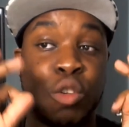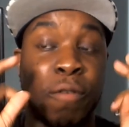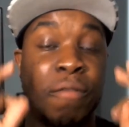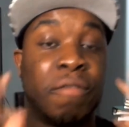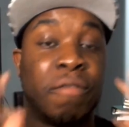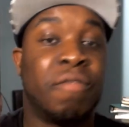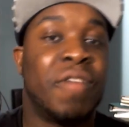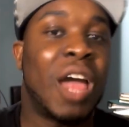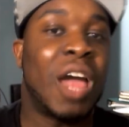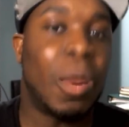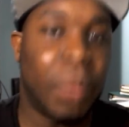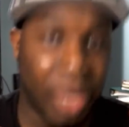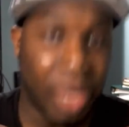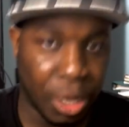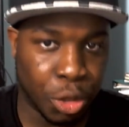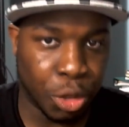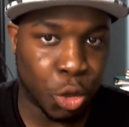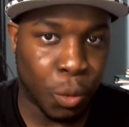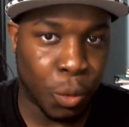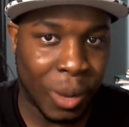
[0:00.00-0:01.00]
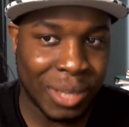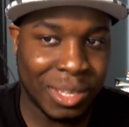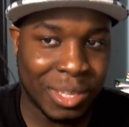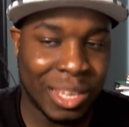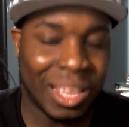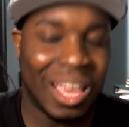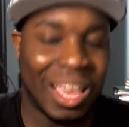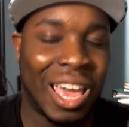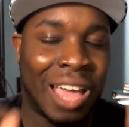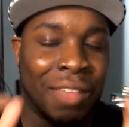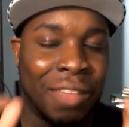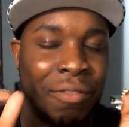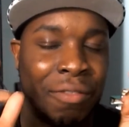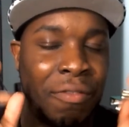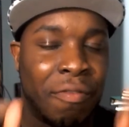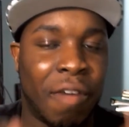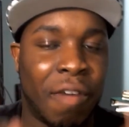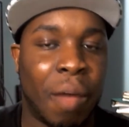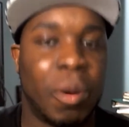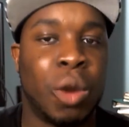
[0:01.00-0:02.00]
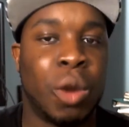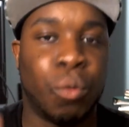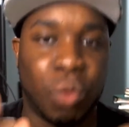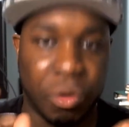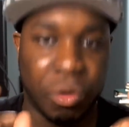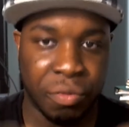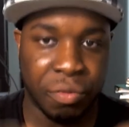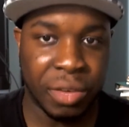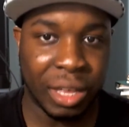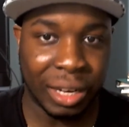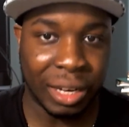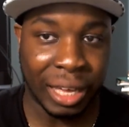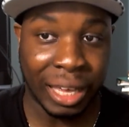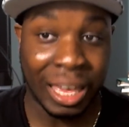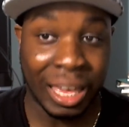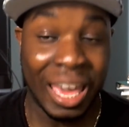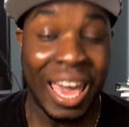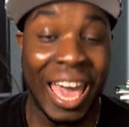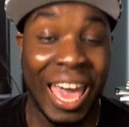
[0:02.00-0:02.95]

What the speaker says: very interesting and very revealing.